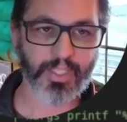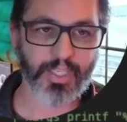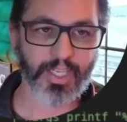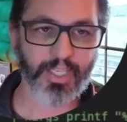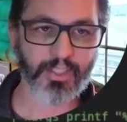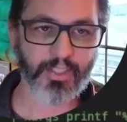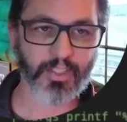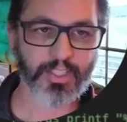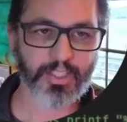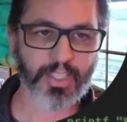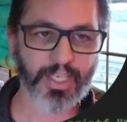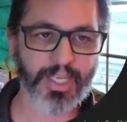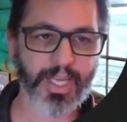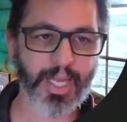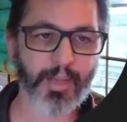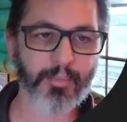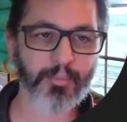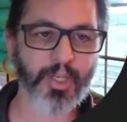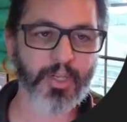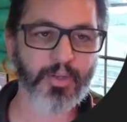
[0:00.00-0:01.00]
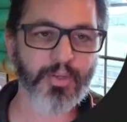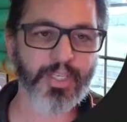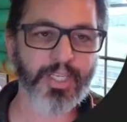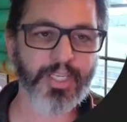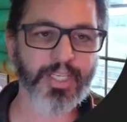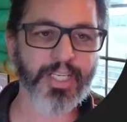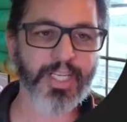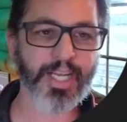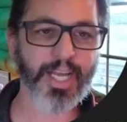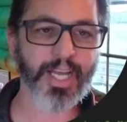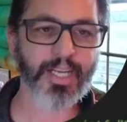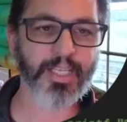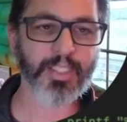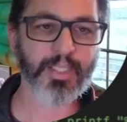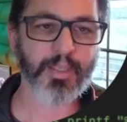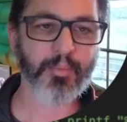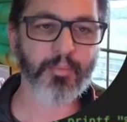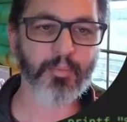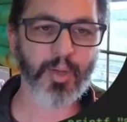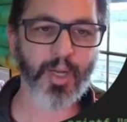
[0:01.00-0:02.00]
It looks like
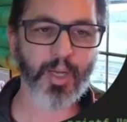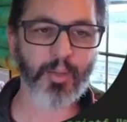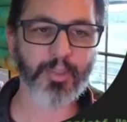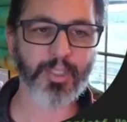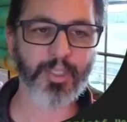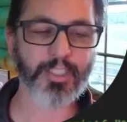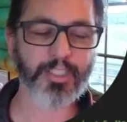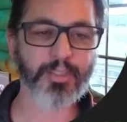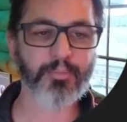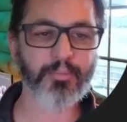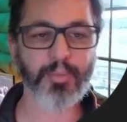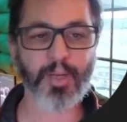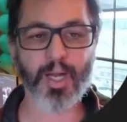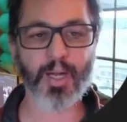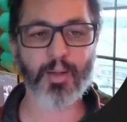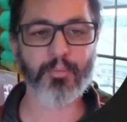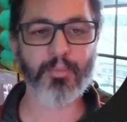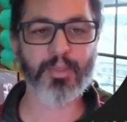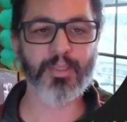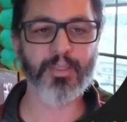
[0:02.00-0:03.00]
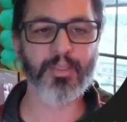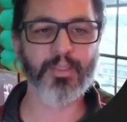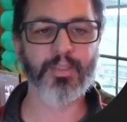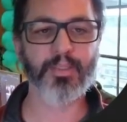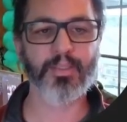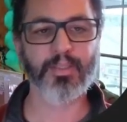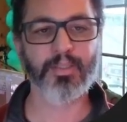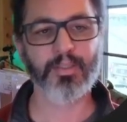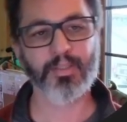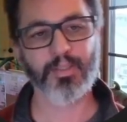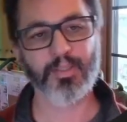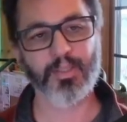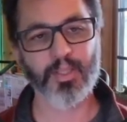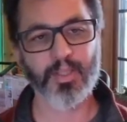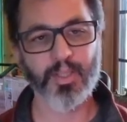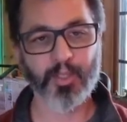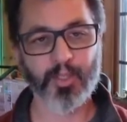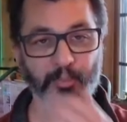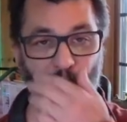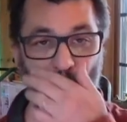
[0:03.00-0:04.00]
MQTTX publish, pub,
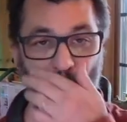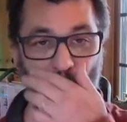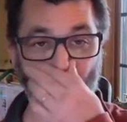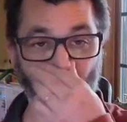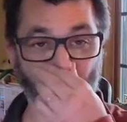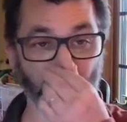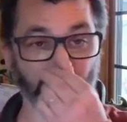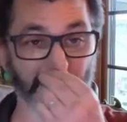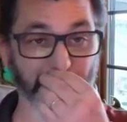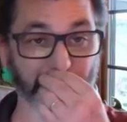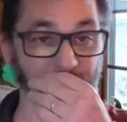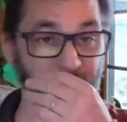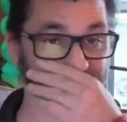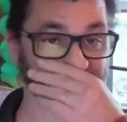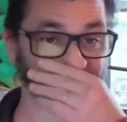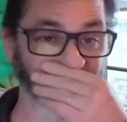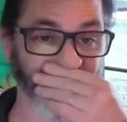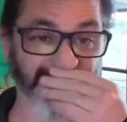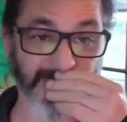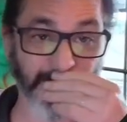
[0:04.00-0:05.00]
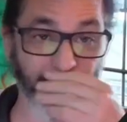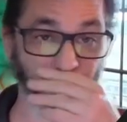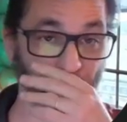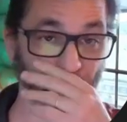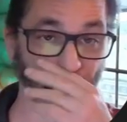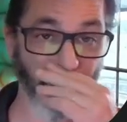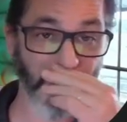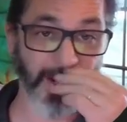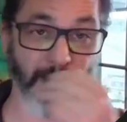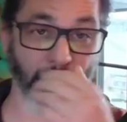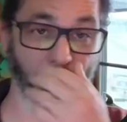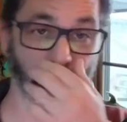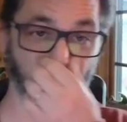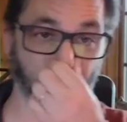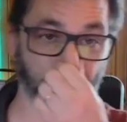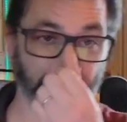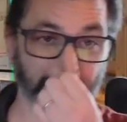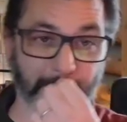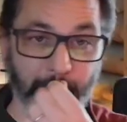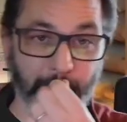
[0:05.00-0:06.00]
the broker
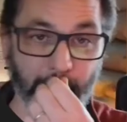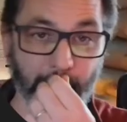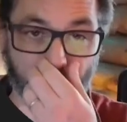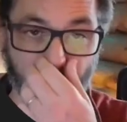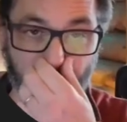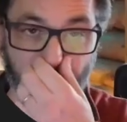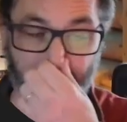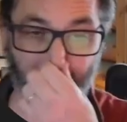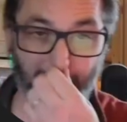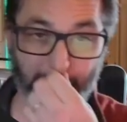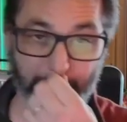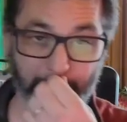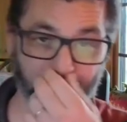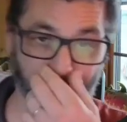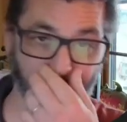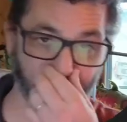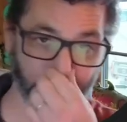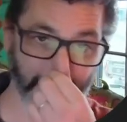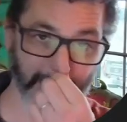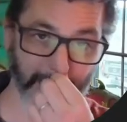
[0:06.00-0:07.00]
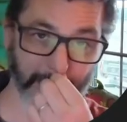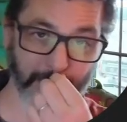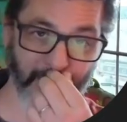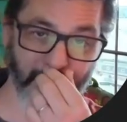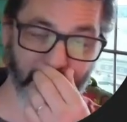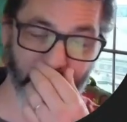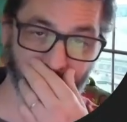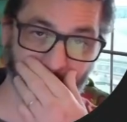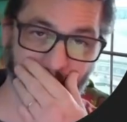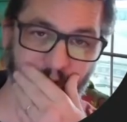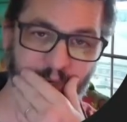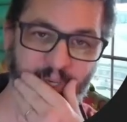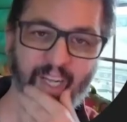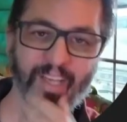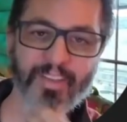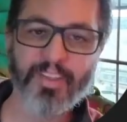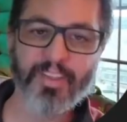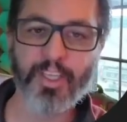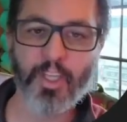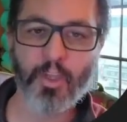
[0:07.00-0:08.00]
URL, the topic, the payload,
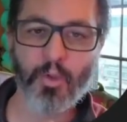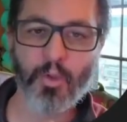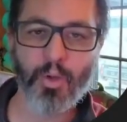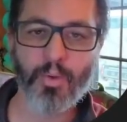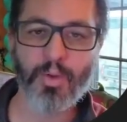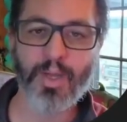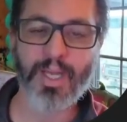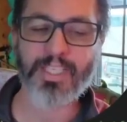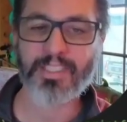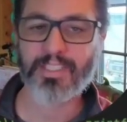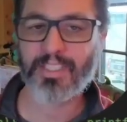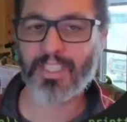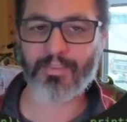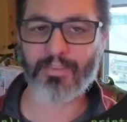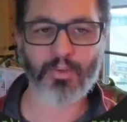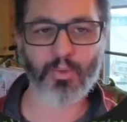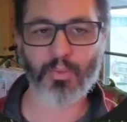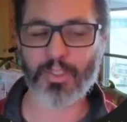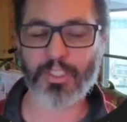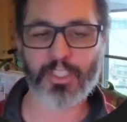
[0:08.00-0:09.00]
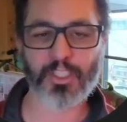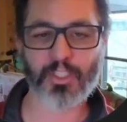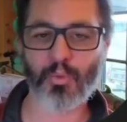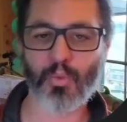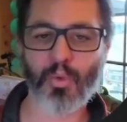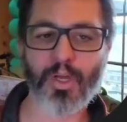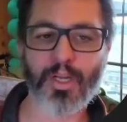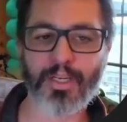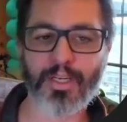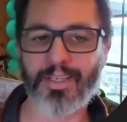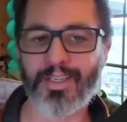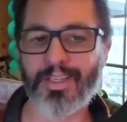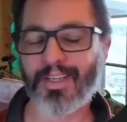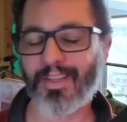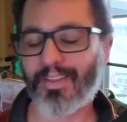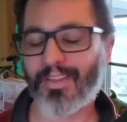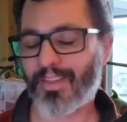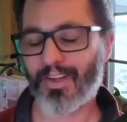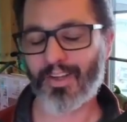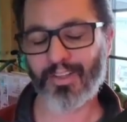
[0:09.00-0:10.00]
and the QoS level, which is 1.
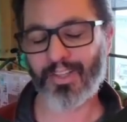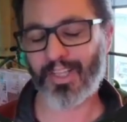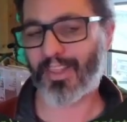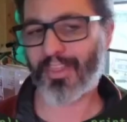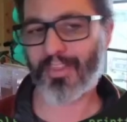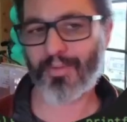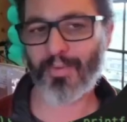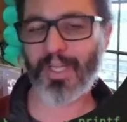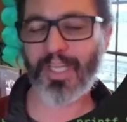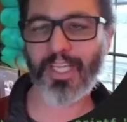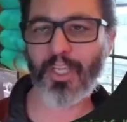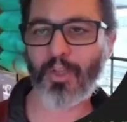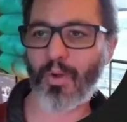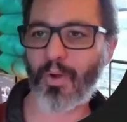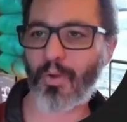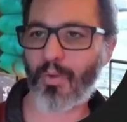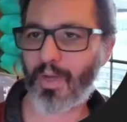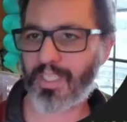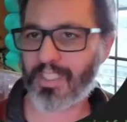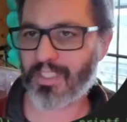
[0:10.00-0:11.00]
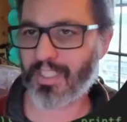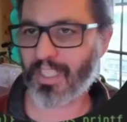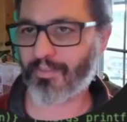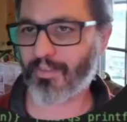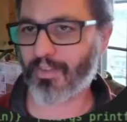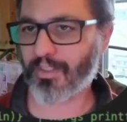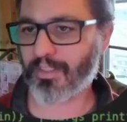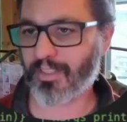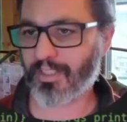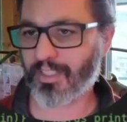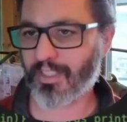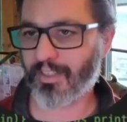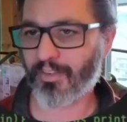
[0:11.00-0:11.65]
There are like 3 QoS levels.